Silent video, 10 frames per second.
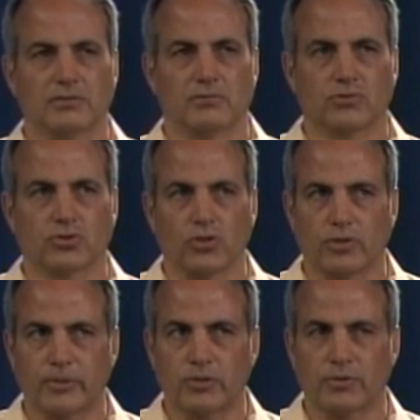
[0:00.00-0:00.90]

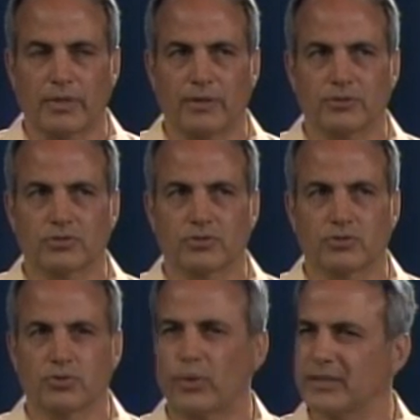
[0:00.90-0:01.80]
sober when I was
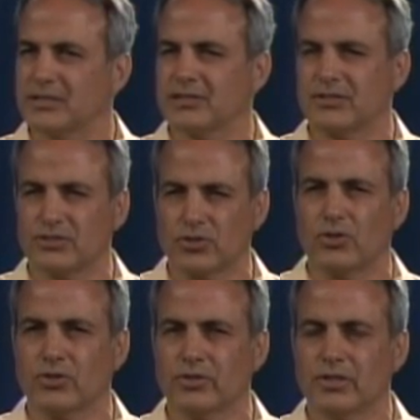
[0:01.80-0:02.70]
26 years
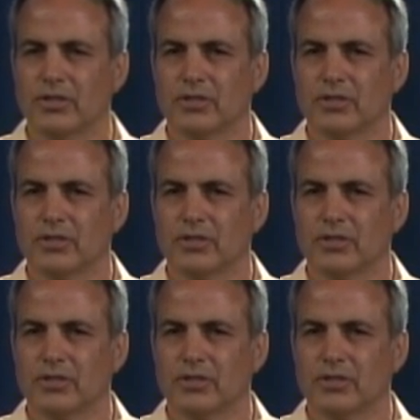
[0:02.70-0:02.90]
old.